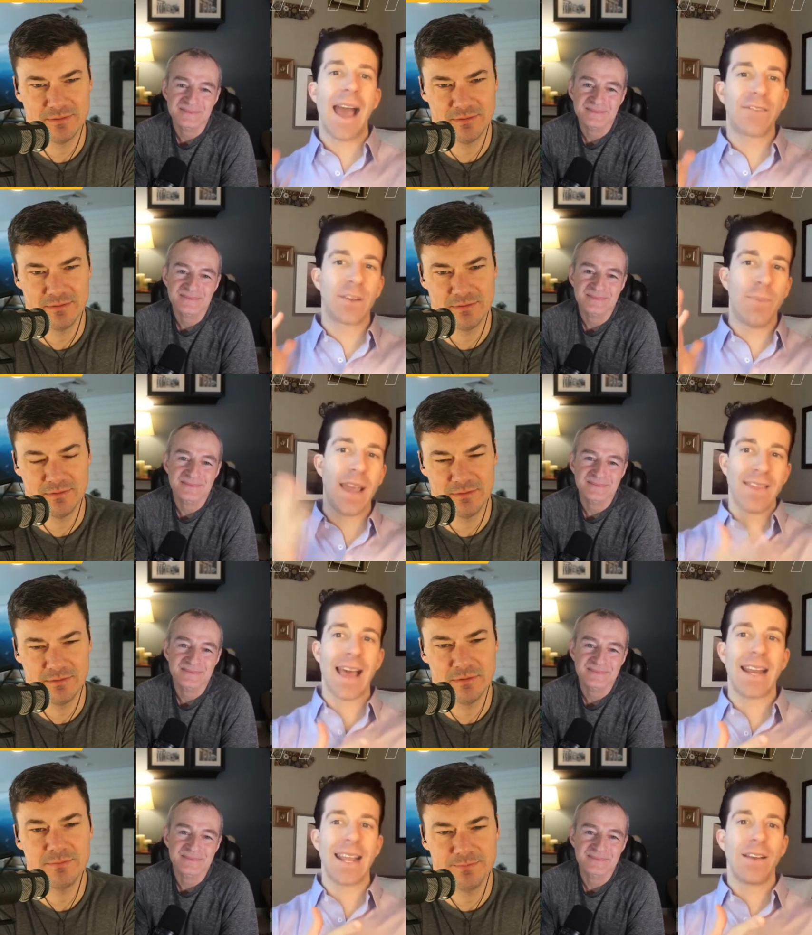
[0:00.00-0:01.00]
Speaker 1: have to pay
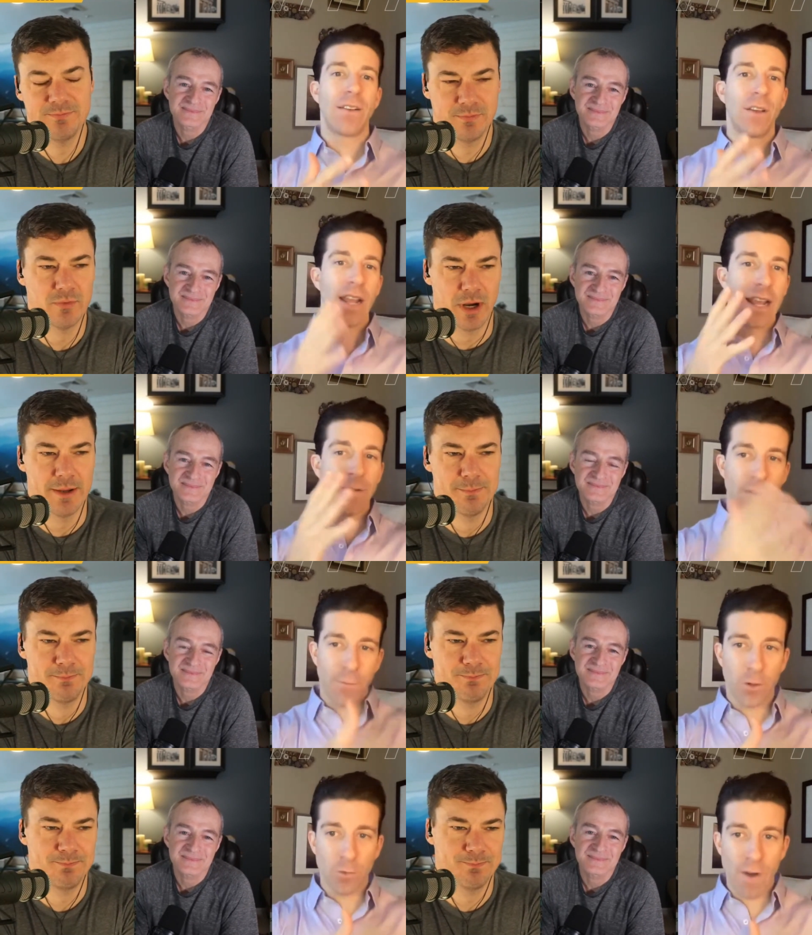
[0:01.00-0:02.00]
that right
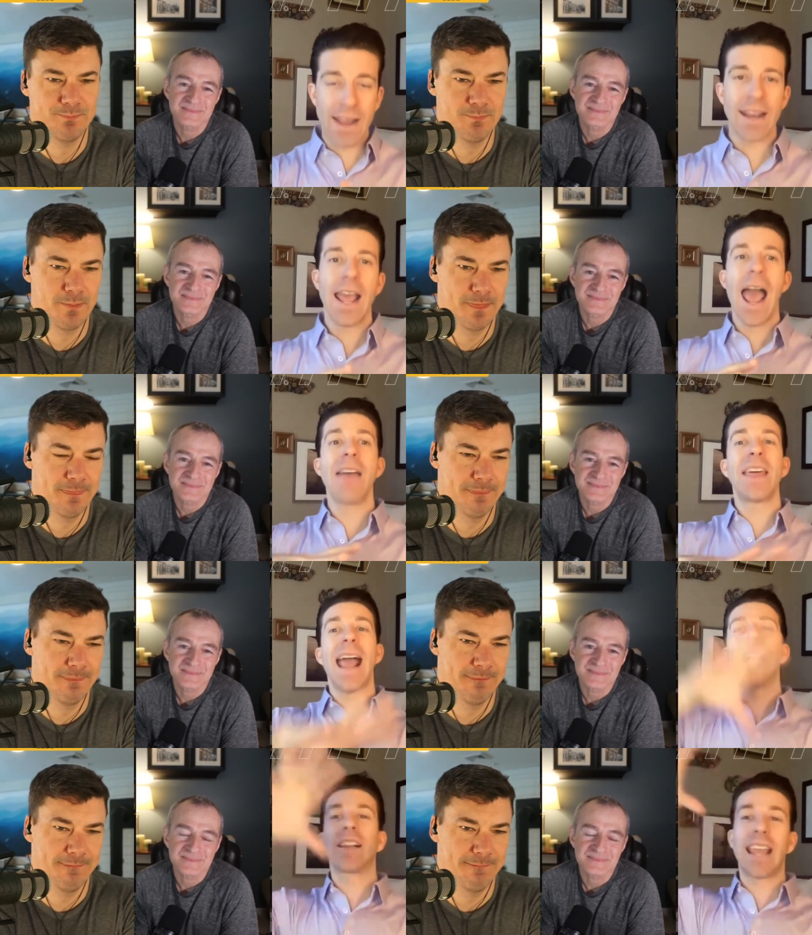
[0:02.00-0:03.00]
the rent and
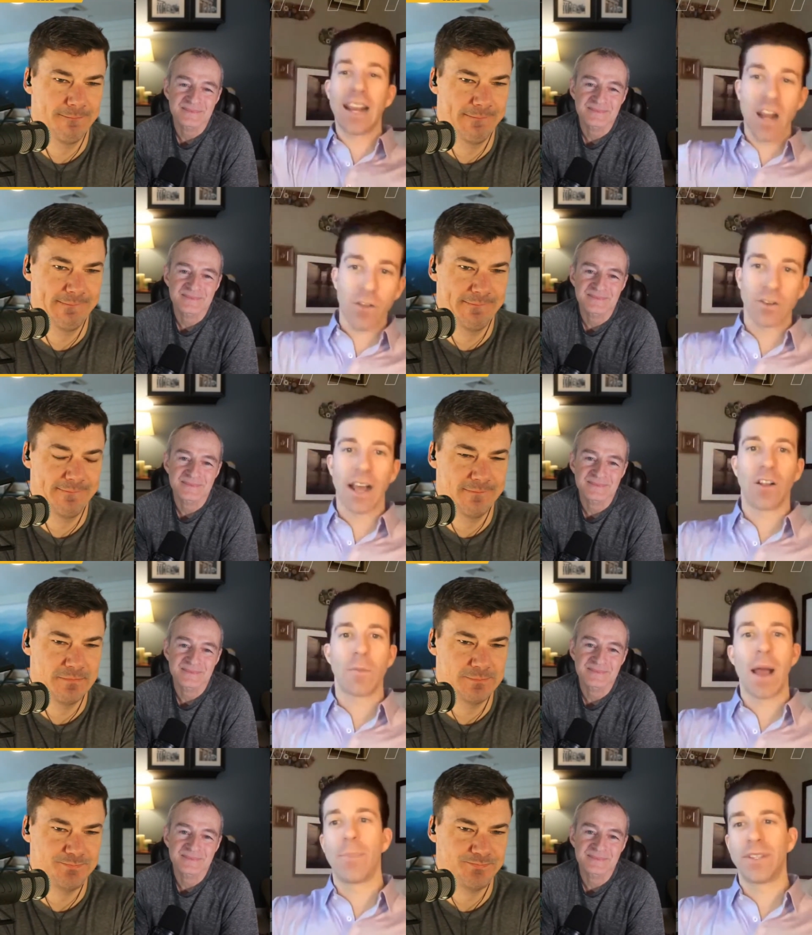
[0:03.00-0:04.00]
then allocate another
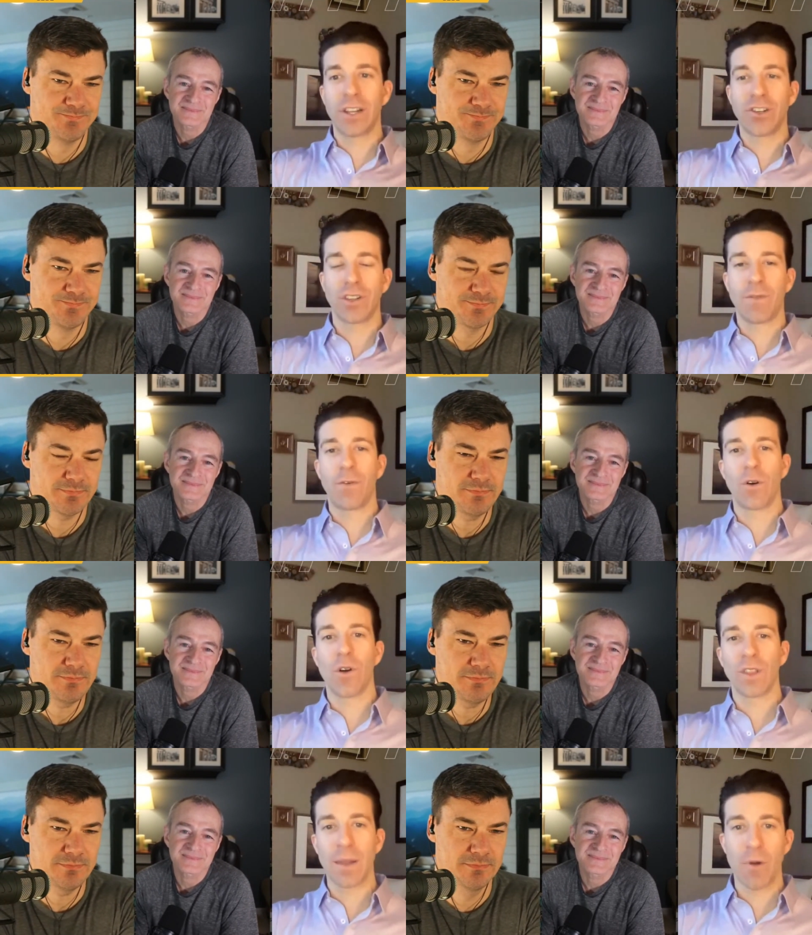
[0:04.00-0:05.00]
dollar amount potentially
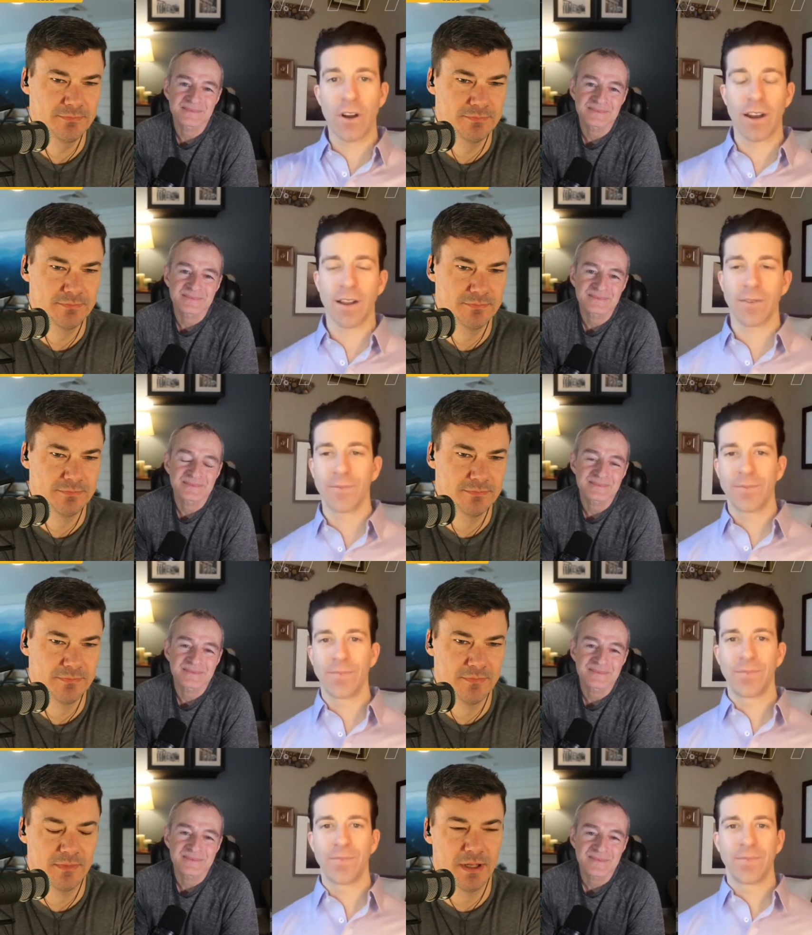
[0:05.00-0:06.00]
for online marketing.
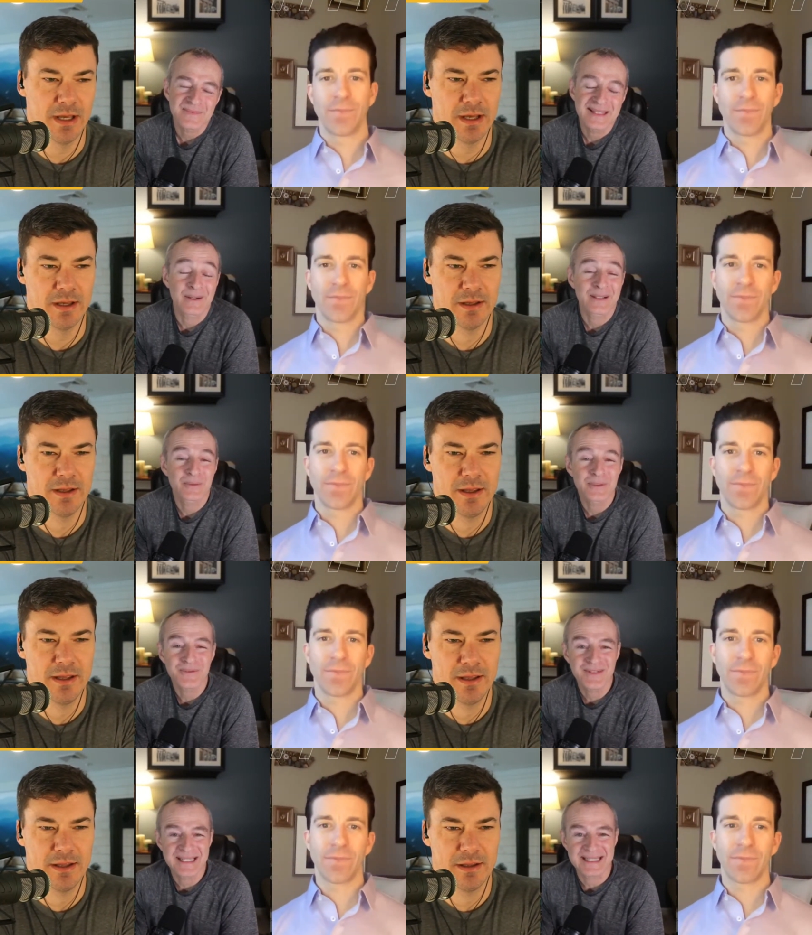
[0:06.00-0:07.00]
Speaker 2: Yeah. Now I will
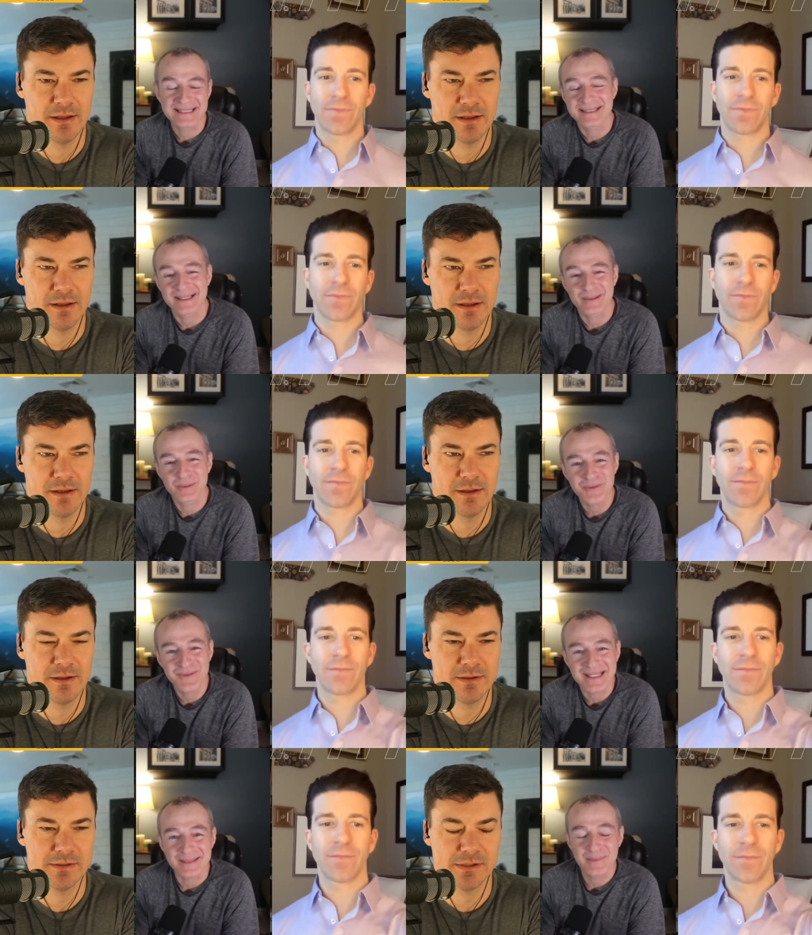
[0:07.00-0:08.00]
say, I will
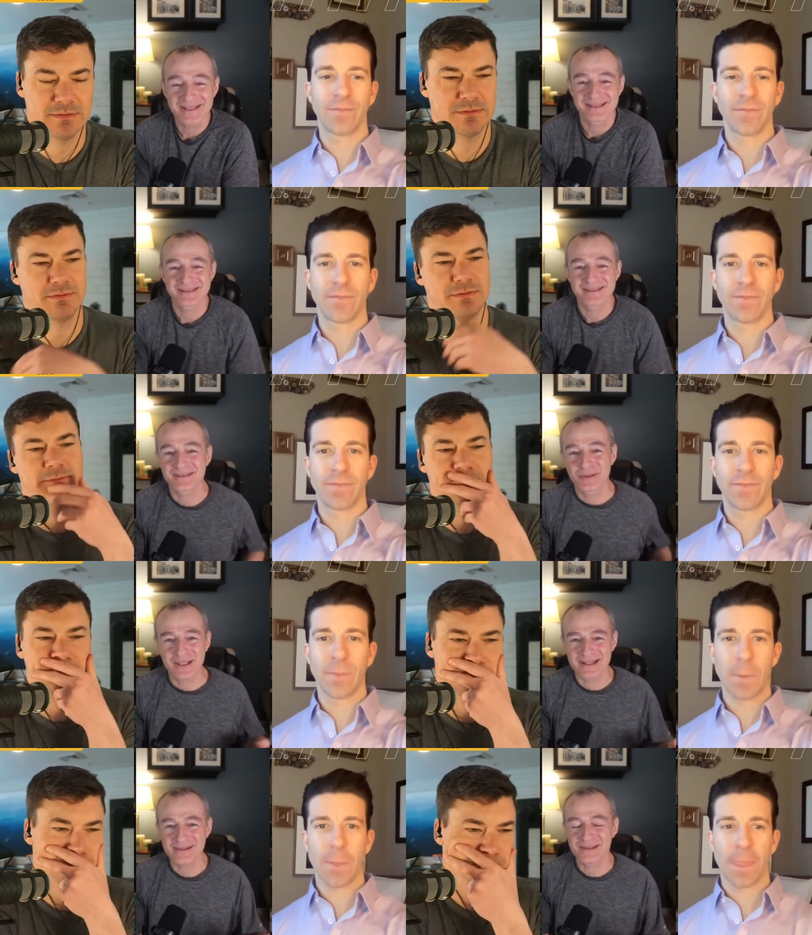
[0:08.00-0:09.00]
say, because you
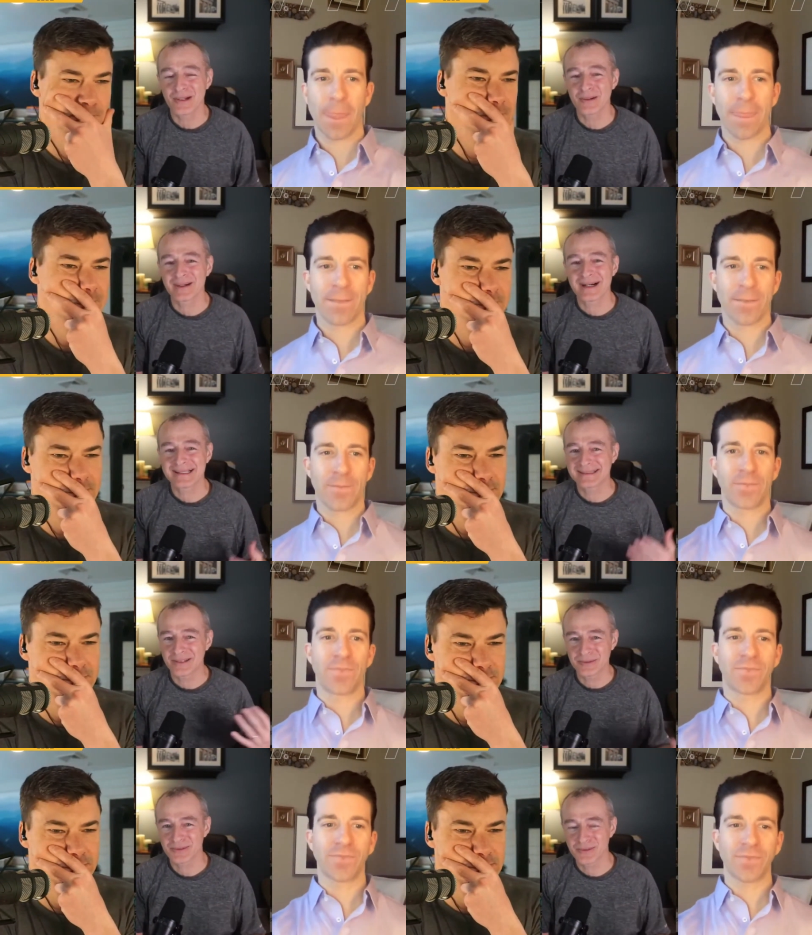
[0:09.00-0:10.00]
guys know I
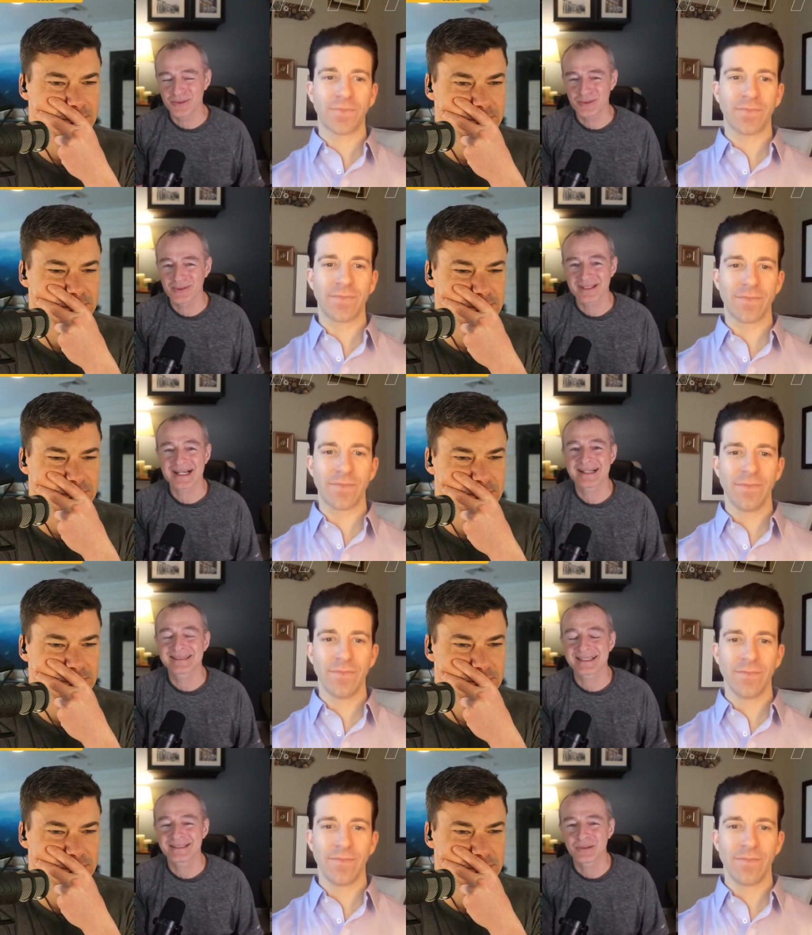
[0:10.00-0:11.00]
don't do Google ads,
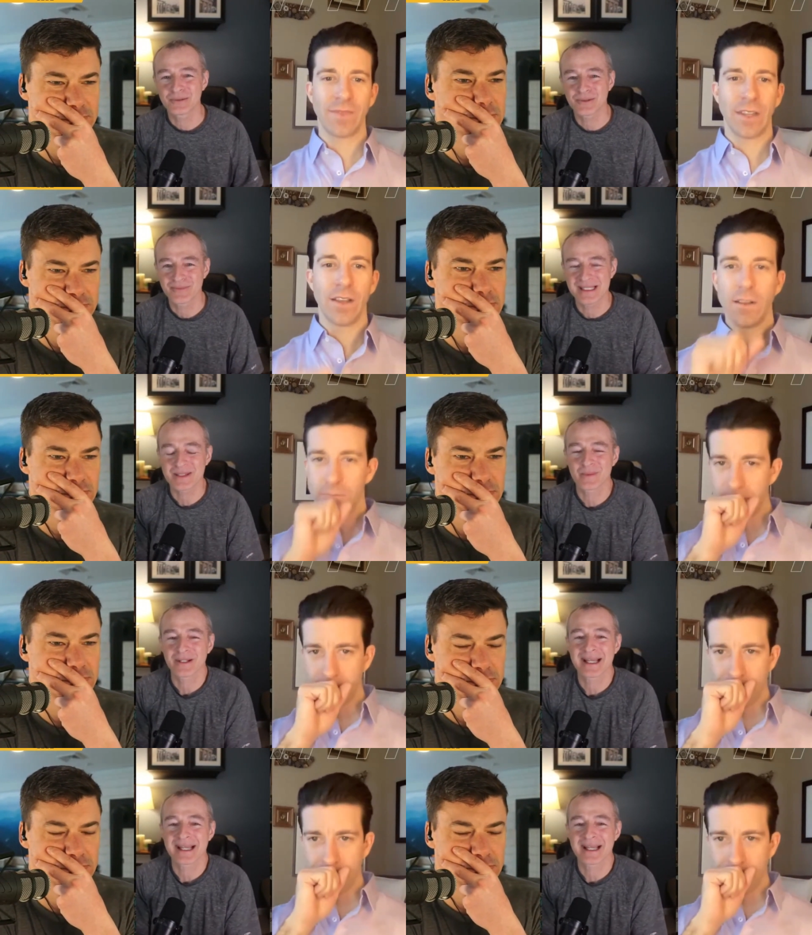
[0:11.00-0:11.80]
I don't do Facebook